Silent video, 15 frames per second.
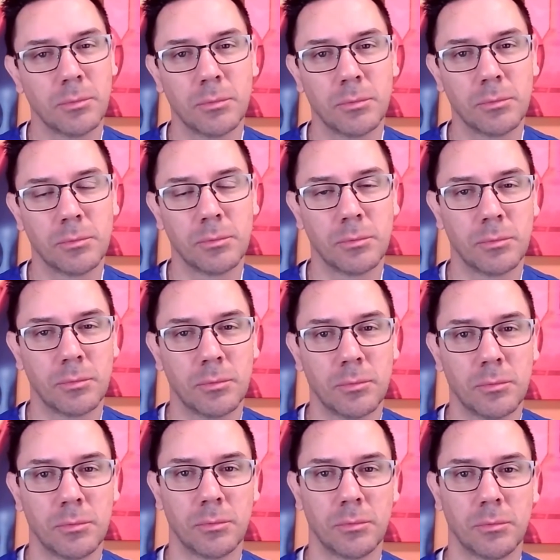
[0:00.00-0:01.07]

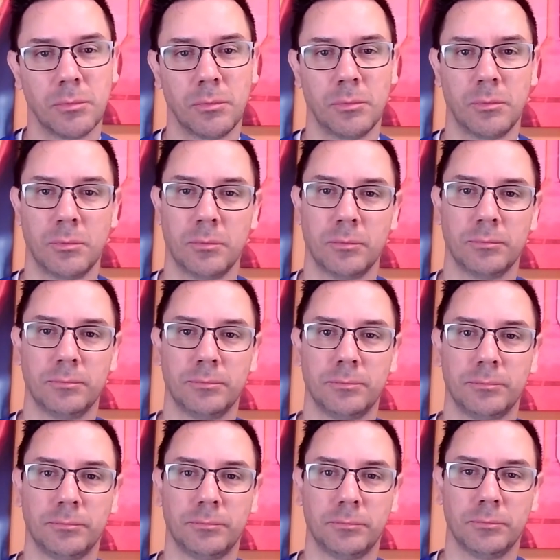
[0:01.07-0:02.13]

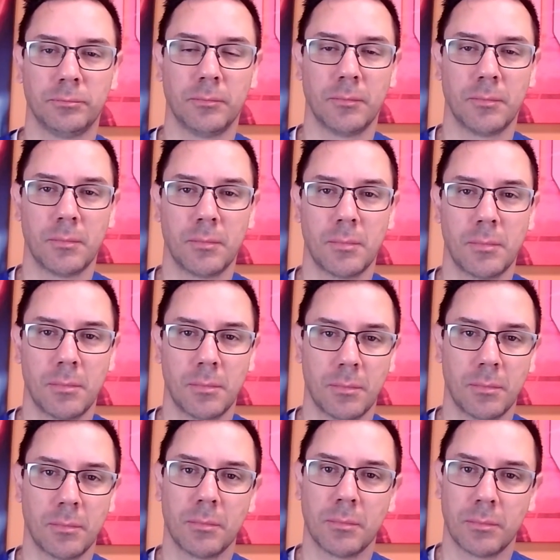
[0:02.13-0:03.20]

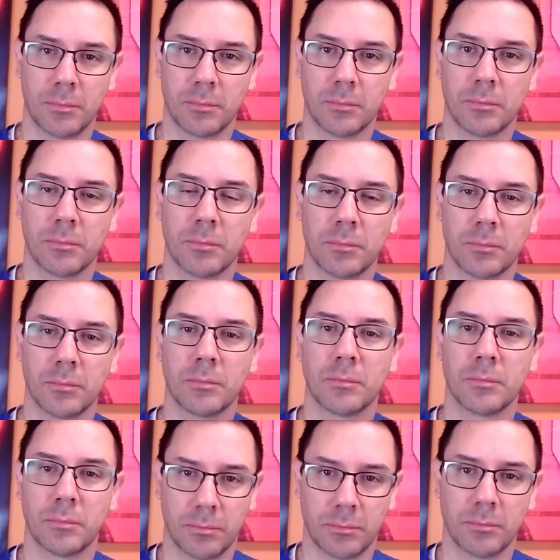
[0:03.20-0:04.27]

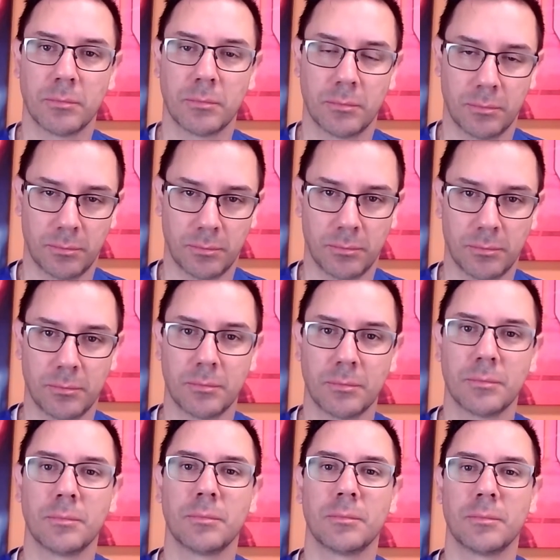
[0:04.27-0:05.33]

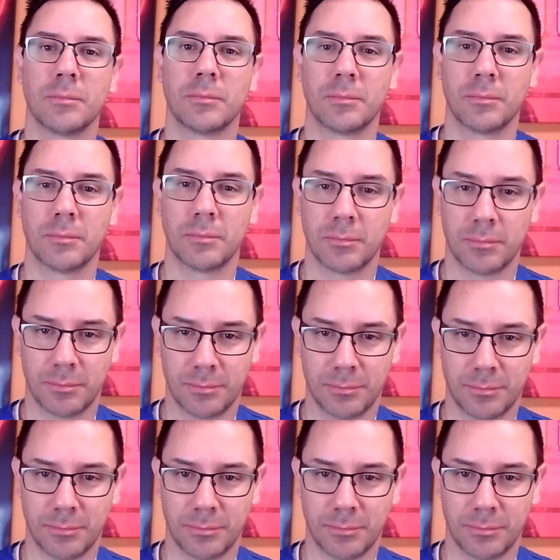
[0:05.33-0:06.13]
(silent)